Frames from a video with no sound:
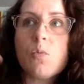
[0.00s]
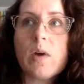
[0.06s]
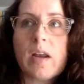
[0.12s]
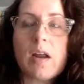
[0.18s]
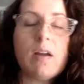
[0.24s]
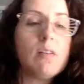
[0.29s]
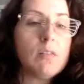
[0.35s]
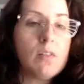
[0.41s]

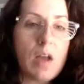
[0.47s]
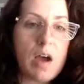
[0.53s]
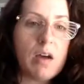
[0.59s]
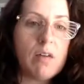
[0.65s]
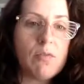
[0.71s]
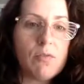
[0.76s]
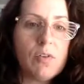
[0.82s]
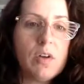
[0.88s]
what I
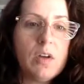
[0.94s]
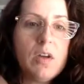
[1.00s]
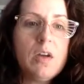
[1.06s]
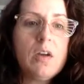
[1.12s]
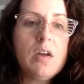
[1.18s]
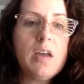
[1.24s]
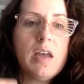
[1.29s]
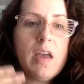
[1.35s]
love
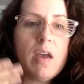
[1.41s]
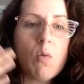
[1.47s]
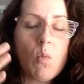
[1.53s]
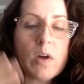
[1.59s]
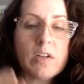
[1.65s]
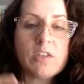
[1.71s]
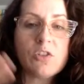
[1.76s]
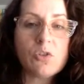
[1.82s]
and
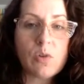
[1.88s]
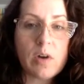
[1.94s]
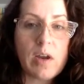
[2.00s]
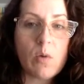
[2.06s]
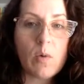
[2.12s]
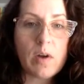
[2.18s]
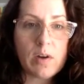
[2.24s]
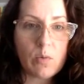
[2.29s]
what
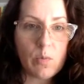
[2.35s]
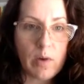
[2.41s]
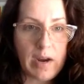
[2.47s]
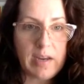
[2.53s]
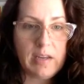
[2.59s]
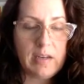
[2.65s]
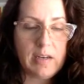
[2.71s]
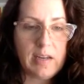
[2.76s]
story I want to
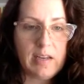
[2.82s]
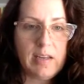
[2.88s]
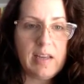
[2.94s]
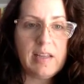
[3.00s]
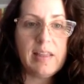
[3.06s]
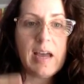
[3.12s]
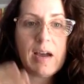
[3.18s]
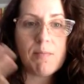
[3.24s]
write
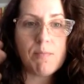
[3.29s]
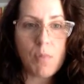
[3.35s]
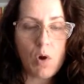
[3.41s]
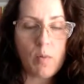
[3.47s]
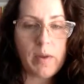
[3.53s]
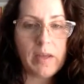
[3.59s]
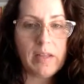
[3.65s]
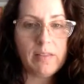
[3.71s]
in that
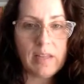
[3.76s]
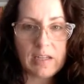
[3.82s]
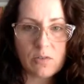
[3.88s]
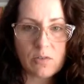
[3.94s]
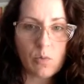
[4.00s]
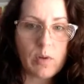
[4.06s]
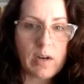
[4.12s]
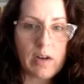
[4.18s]
moment.
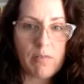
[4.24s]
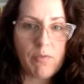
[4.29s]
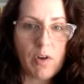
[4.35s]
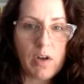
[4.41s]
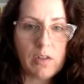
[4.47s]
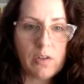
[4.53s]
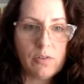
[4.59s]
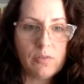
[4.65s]
That's what I
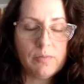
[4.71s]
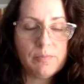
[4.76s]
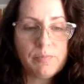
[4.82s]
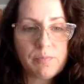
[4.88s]
follow.